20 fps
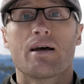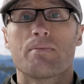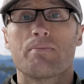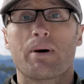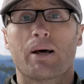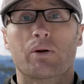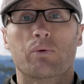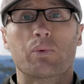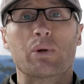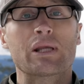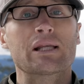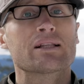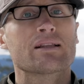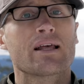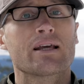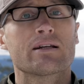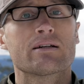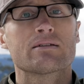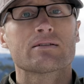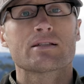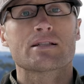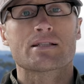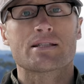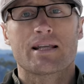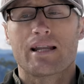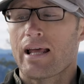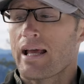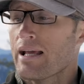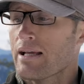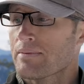About a week later, they
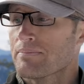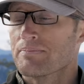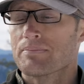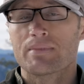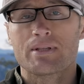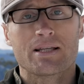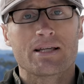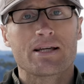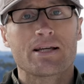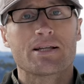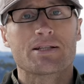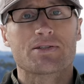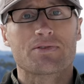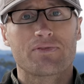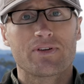said, hey, it's